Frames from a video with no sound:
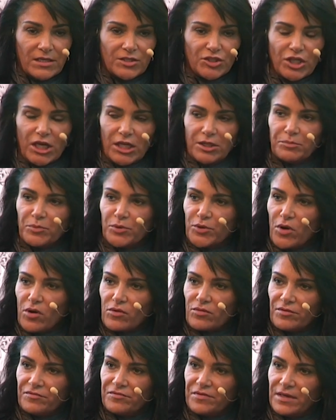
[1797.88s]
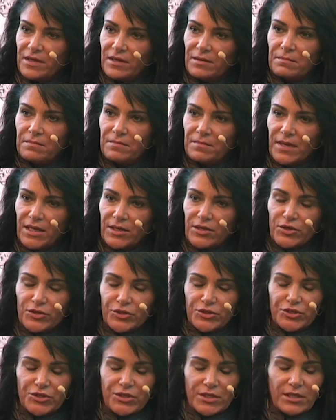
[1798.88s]
child pornography
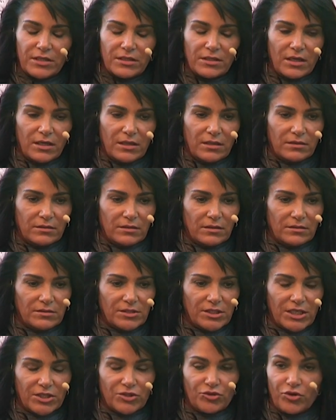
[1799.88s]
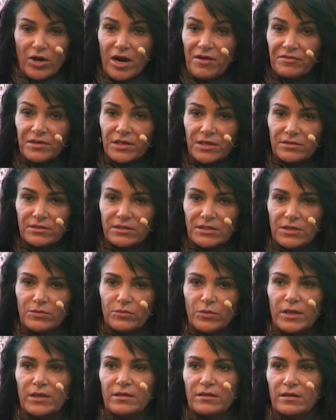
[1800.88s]
makers and sex traffickers that
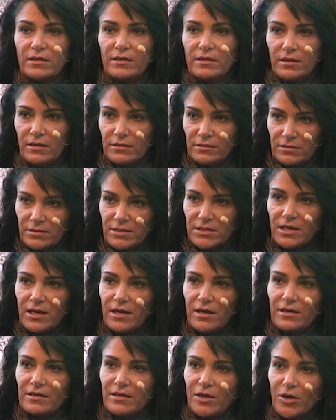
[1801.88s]
were on the side